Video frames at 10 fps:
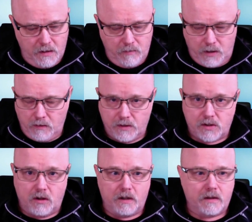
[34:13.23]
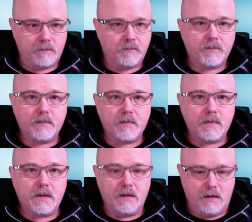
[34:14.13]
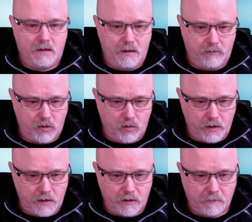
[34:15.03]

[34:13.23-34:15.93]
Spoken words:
But let's call it a recording there.